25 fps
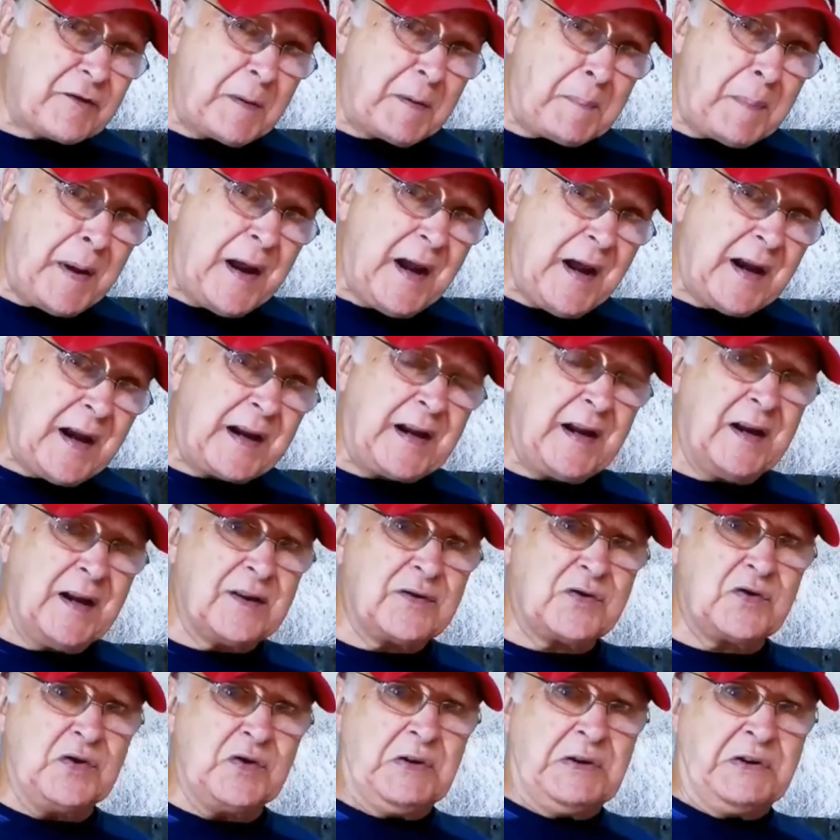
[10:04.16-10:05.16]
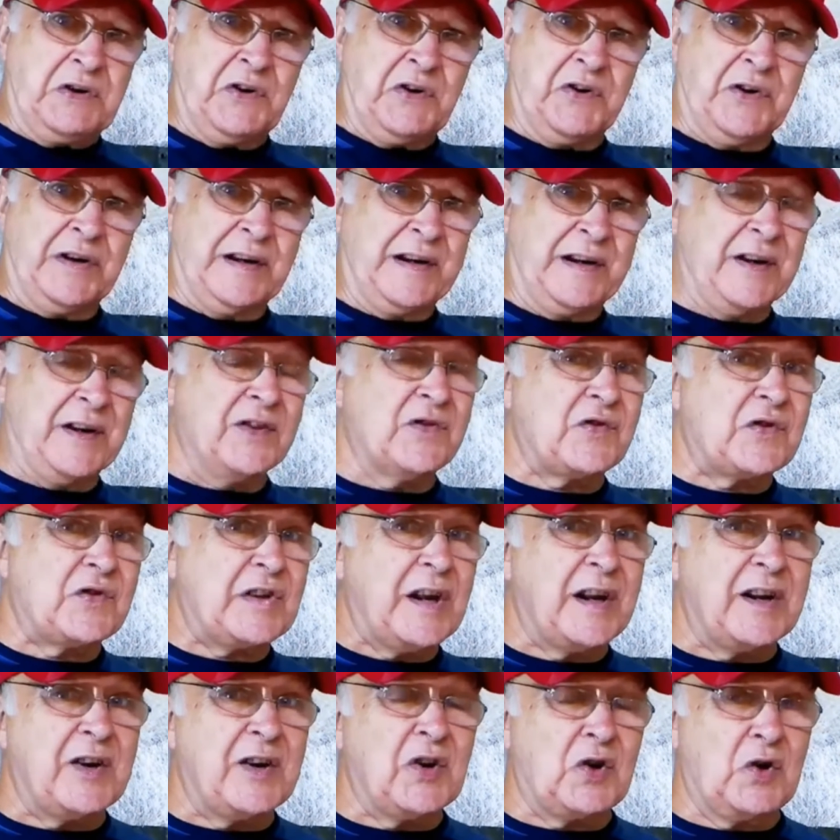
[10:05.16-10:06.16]
repair kits, you need
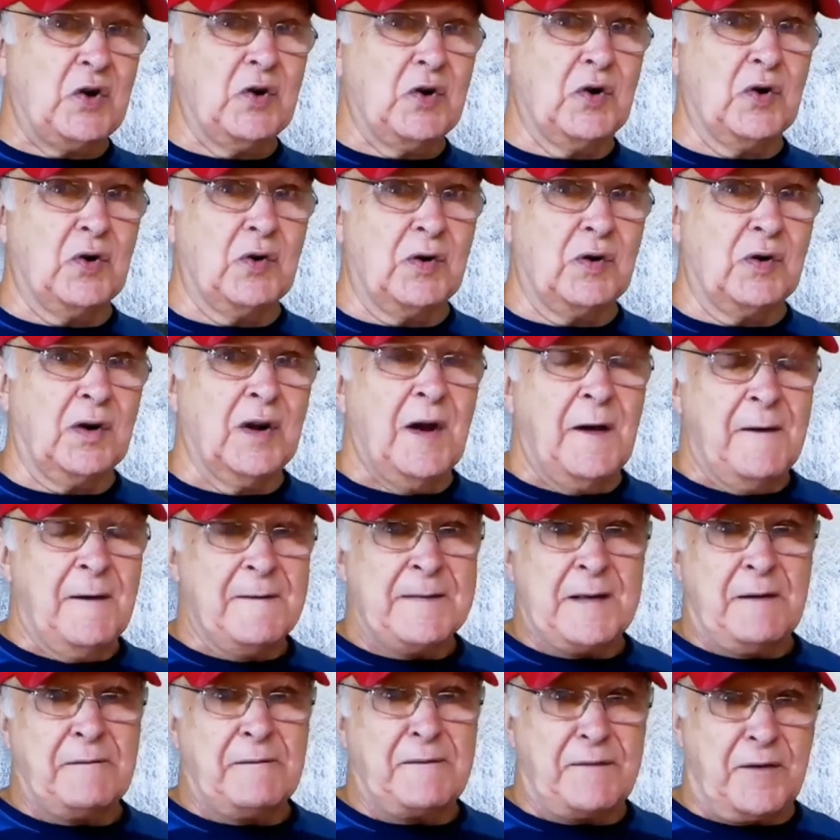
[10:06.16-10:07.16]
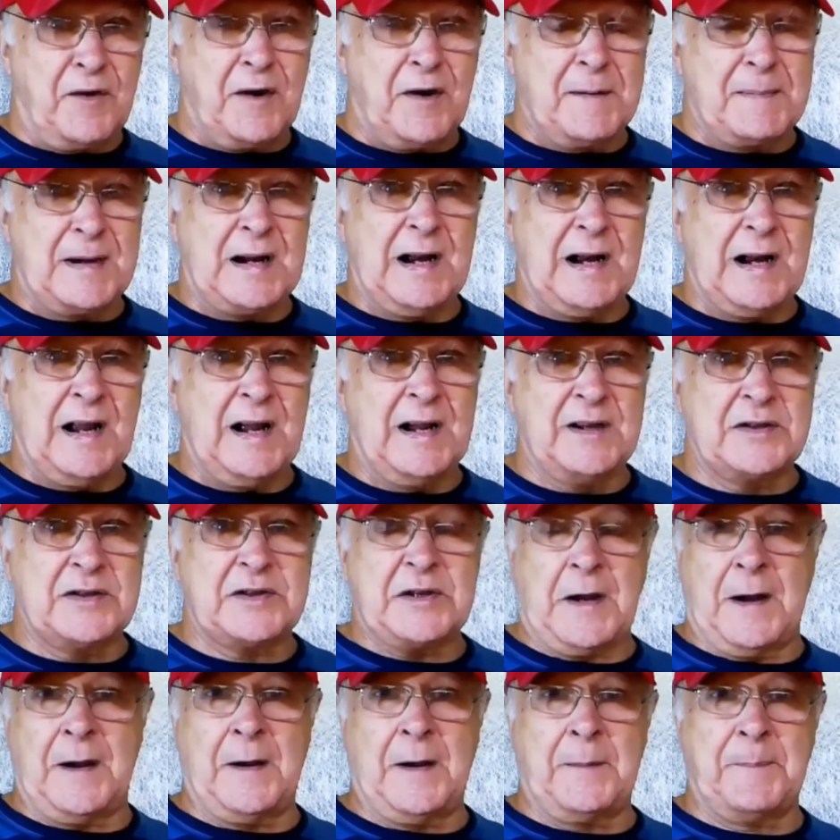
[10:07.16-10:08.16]
instead to Google
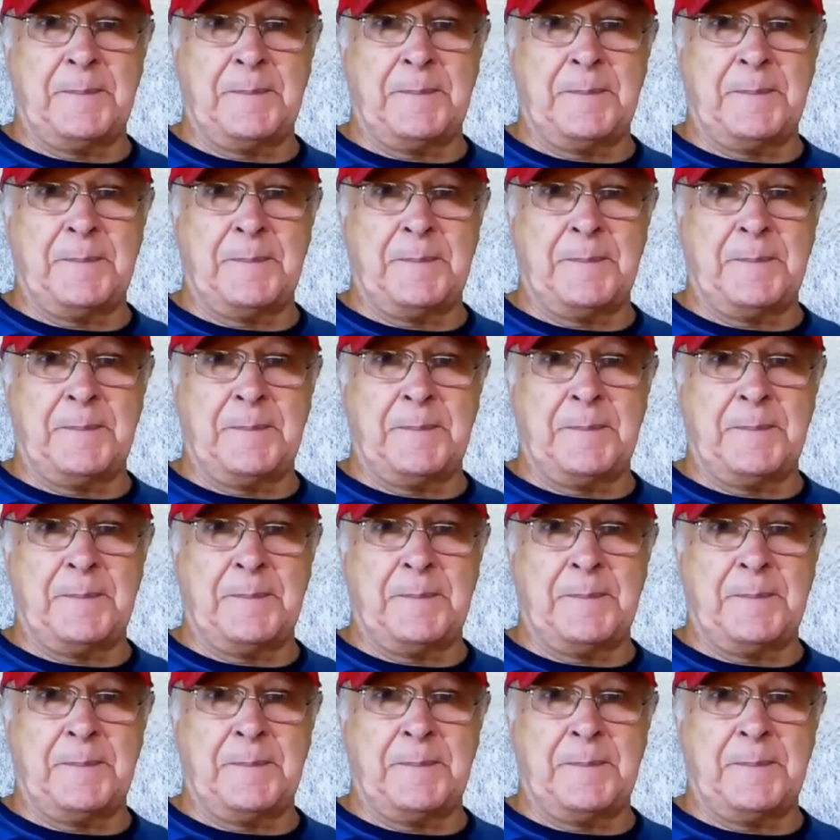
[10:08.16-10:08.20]
fiberglass